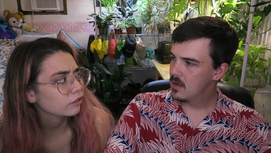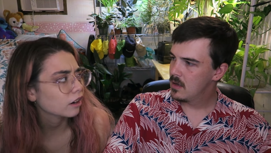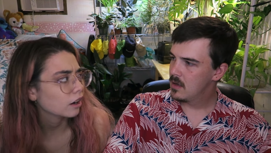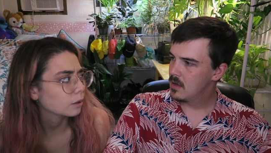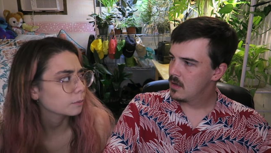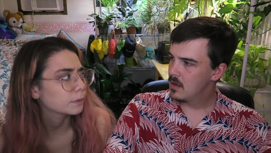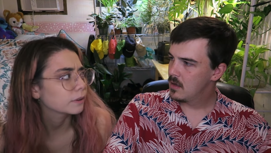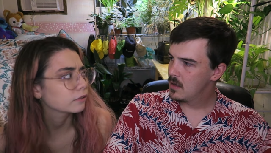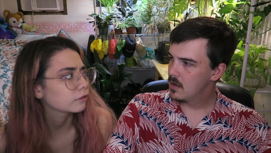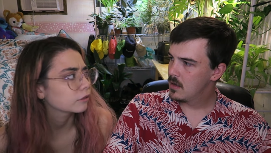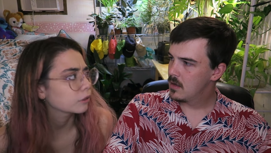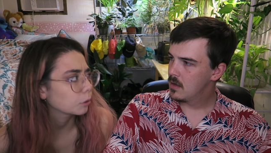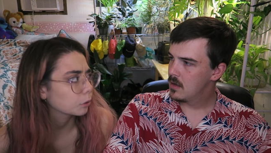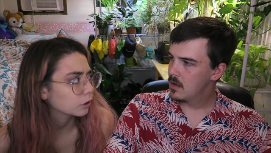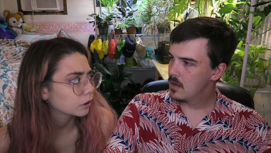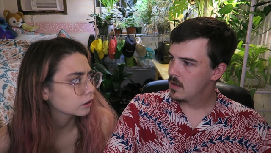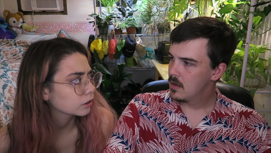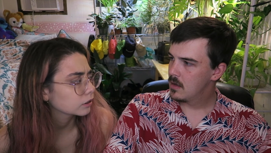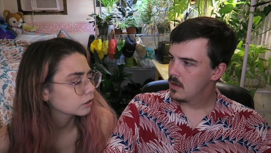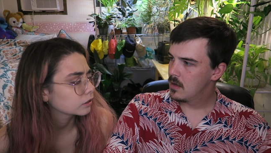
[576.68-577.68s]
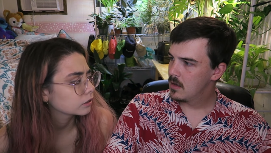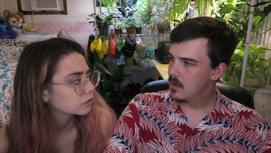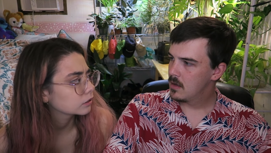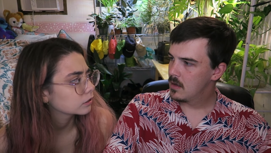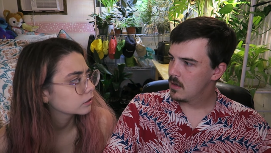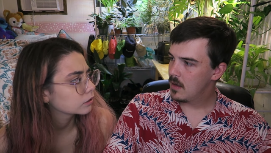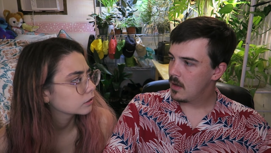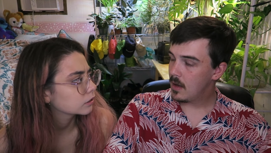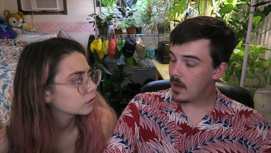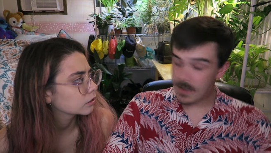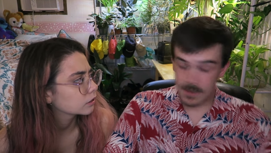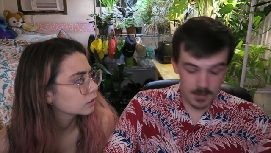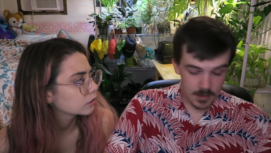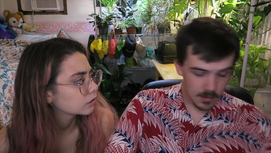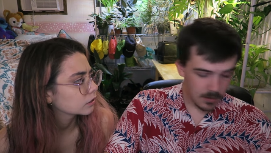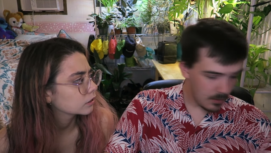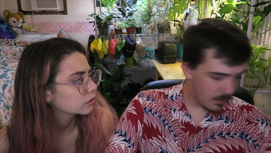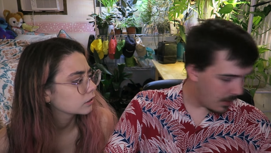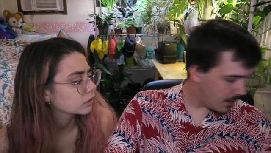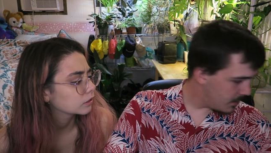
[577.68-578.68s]
Speaker 1: carpet floor.
Speaker 2: I
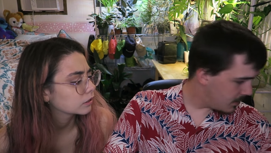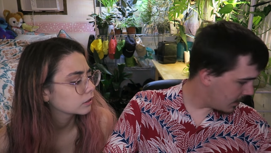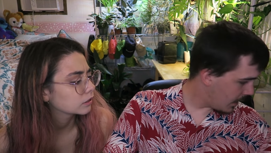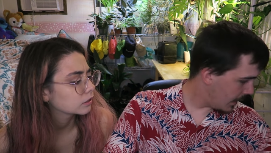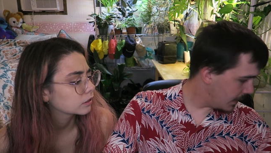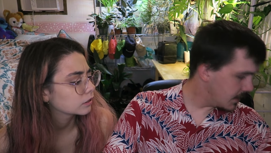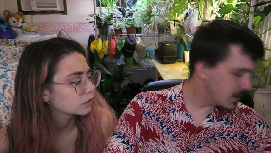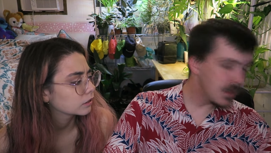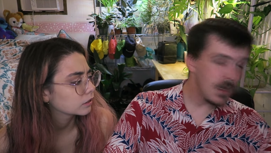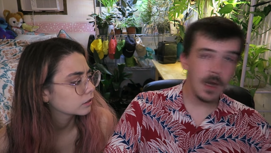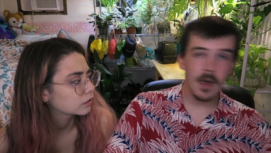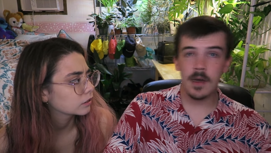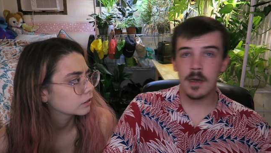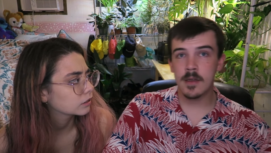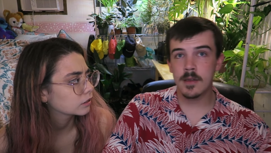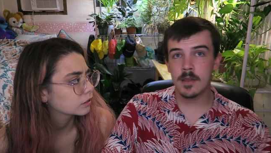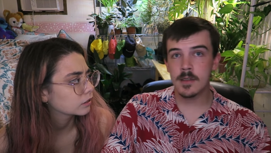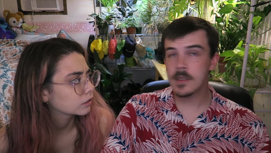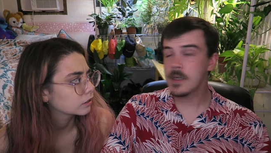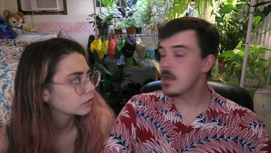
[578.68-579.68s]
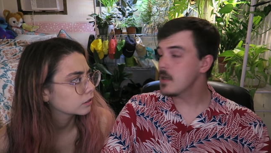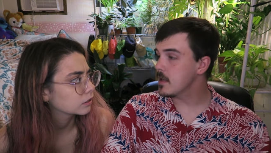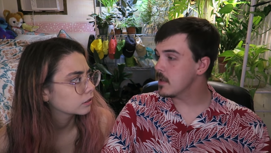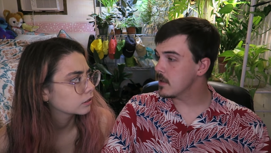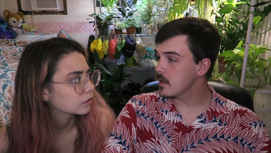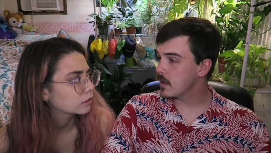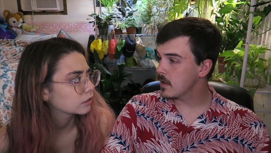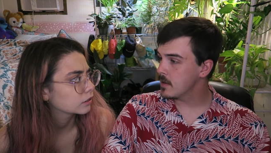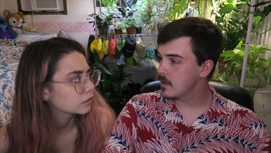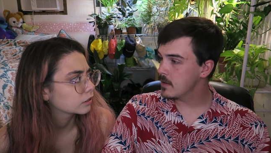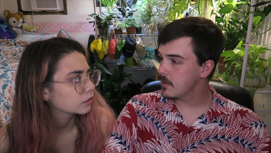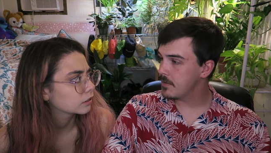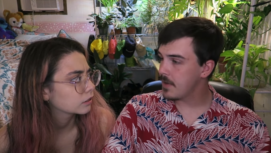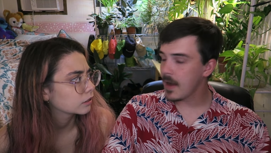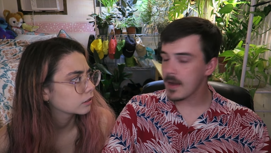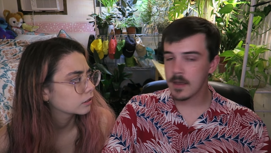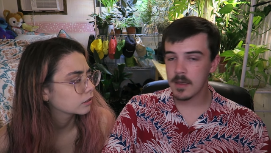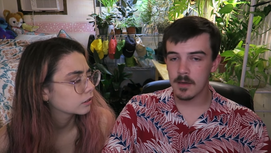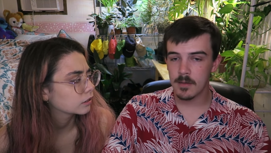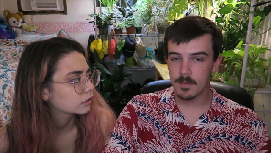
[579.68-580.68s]
do, and I uh, they're dirty. I need a
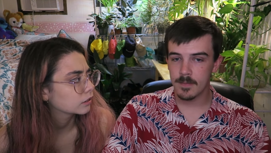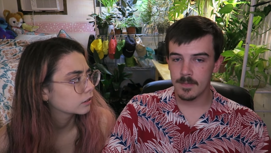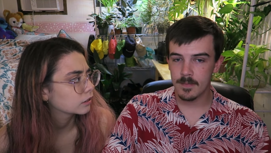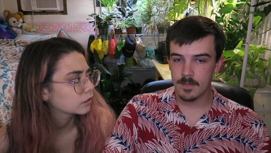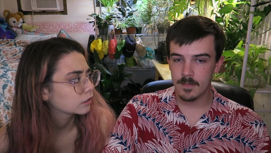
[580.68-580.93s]
vacuum.